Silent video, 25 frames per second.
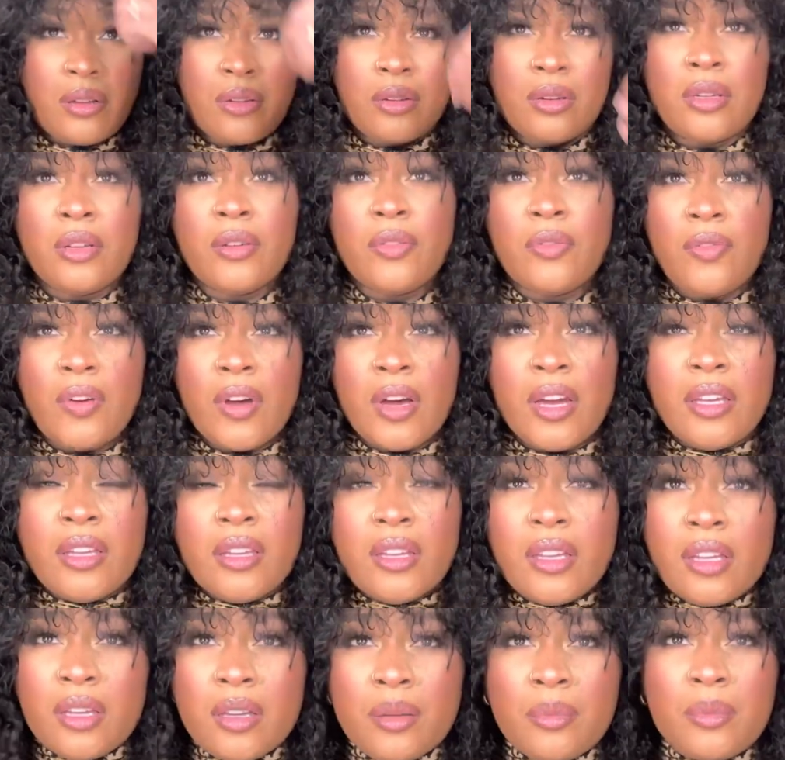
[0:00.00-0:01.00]
define
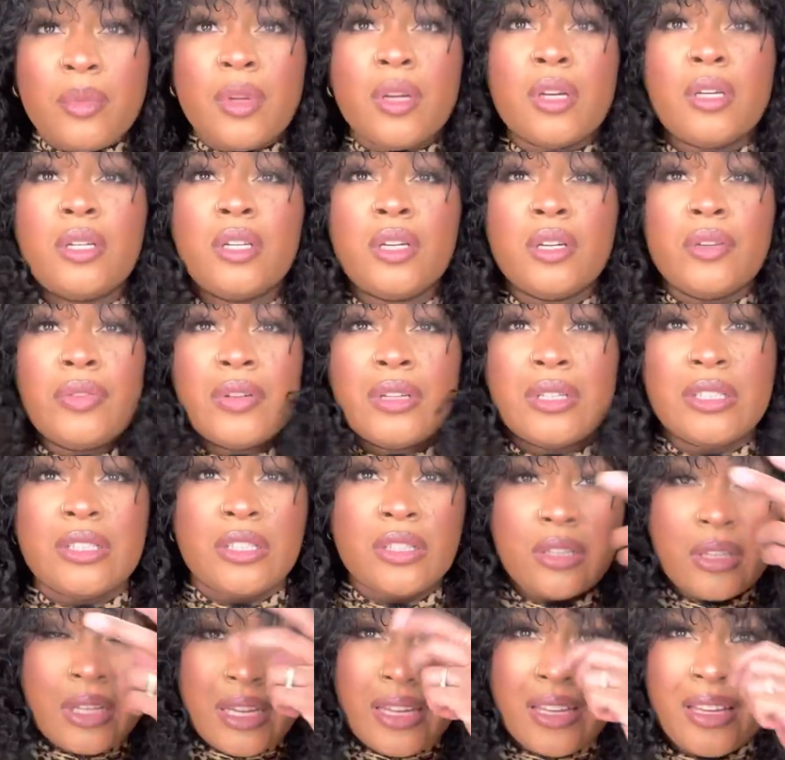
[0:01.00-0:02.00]
them enough, because
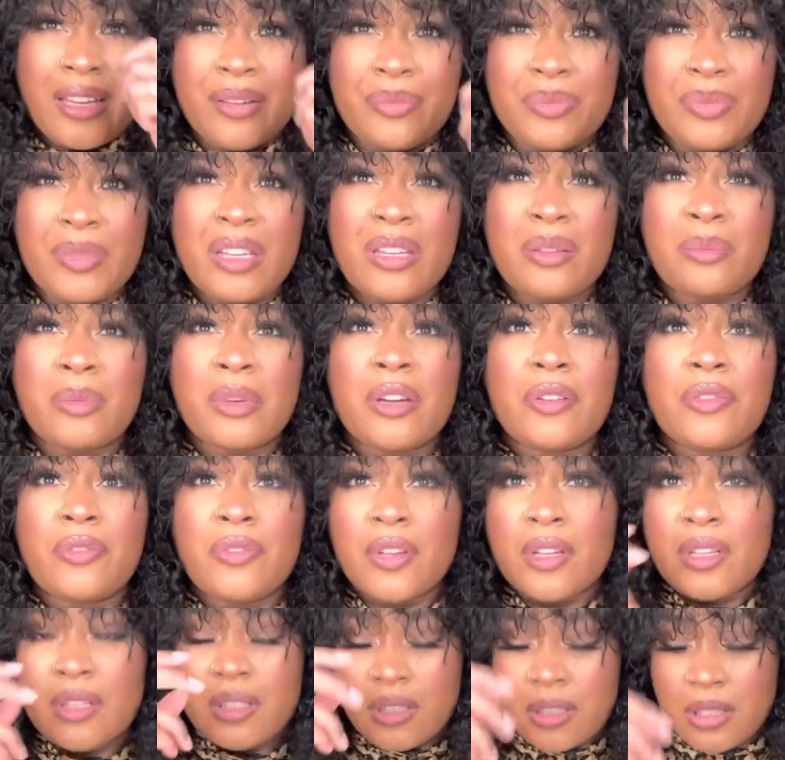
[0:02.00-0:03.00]
they're like in my
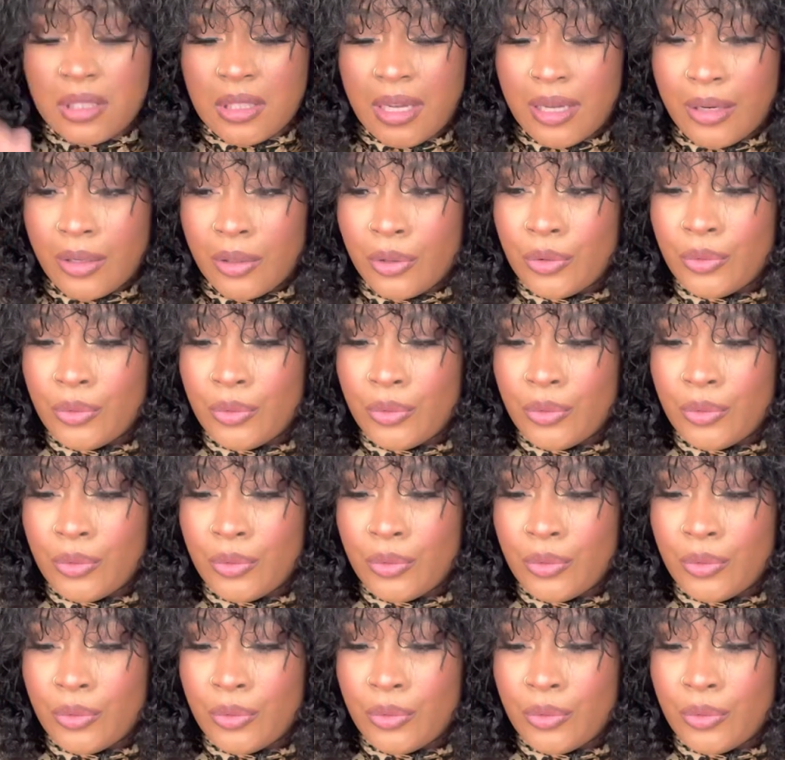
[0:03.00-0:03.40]
face and I